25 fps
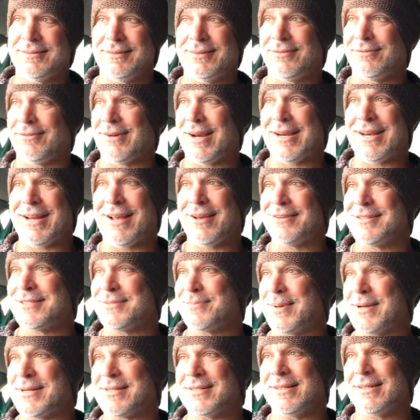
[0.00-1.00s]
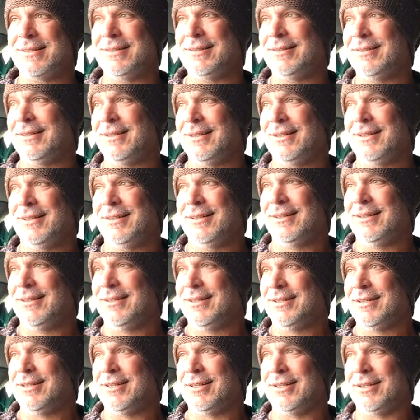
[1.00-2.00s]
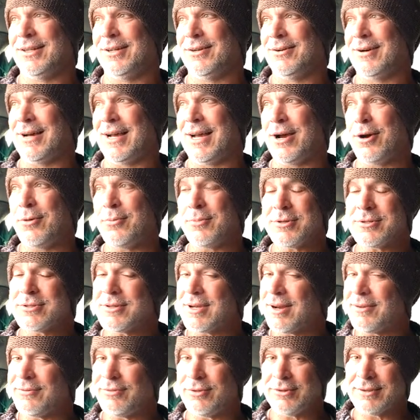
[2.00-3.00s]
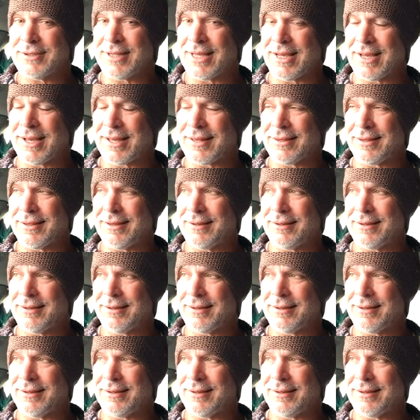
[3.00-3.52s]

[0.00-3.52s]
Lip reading: you know, right now especially, you know, I almost got a full tank, I